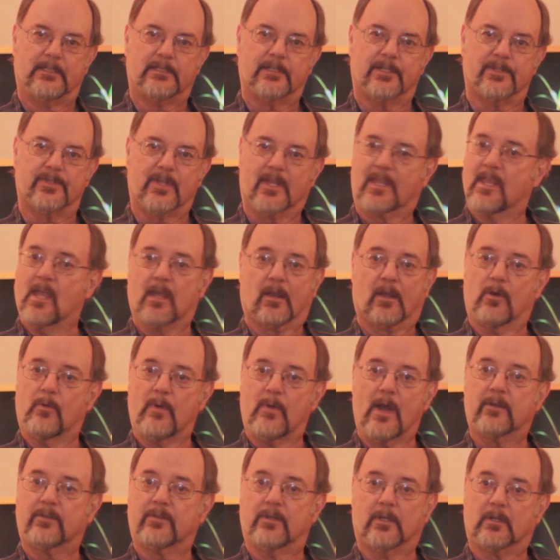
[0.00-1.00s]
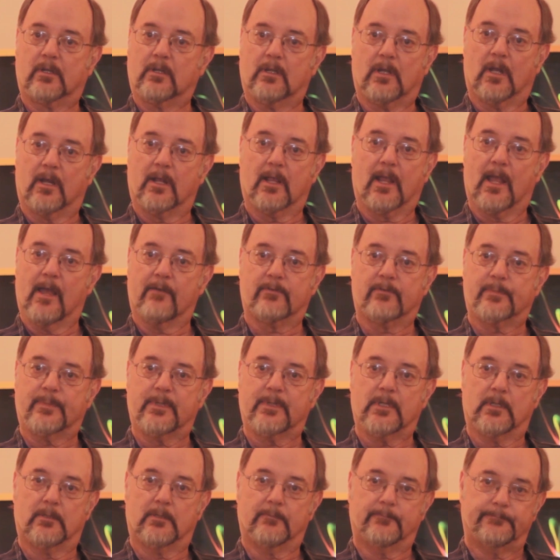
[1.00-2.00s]
because I can't correct it cutting half
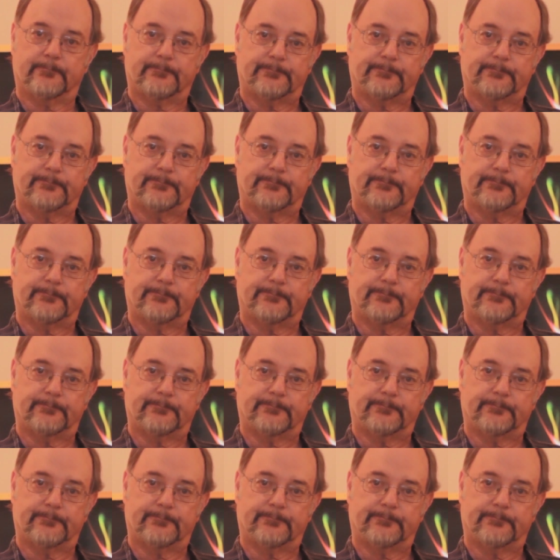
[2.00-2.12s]
speed.